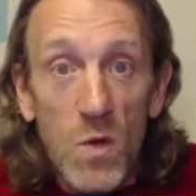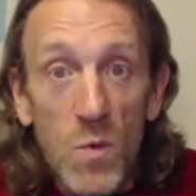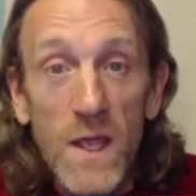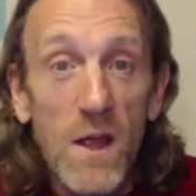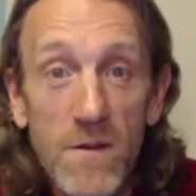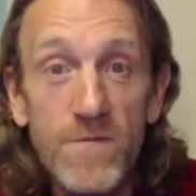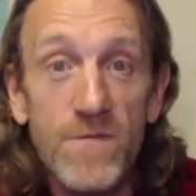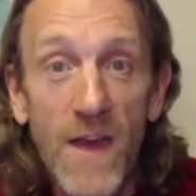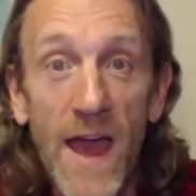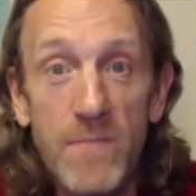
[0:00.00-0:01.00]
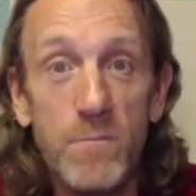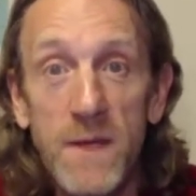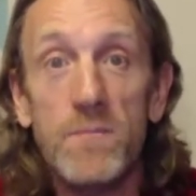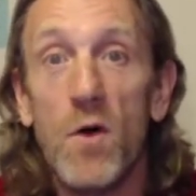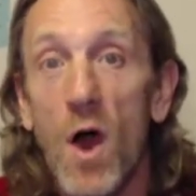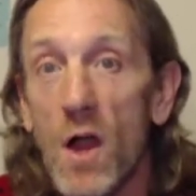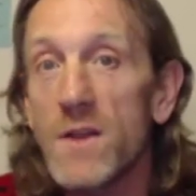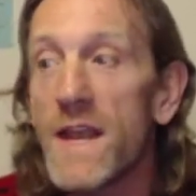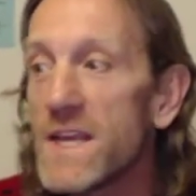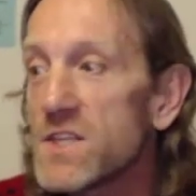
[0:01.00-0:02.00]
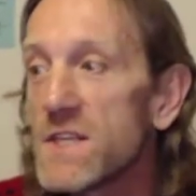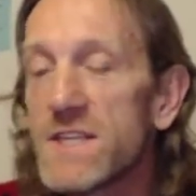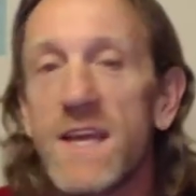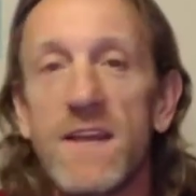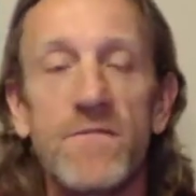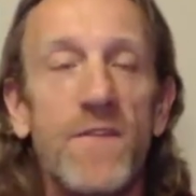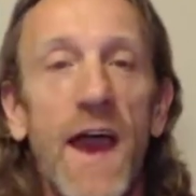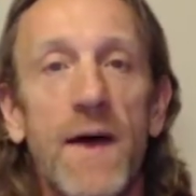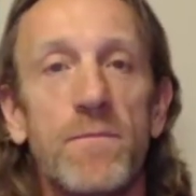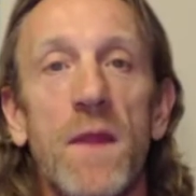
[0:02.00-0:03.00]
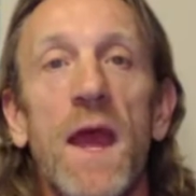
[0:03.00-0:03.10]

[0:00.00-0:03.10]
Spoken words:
We are fat people. Our nation is getting fat.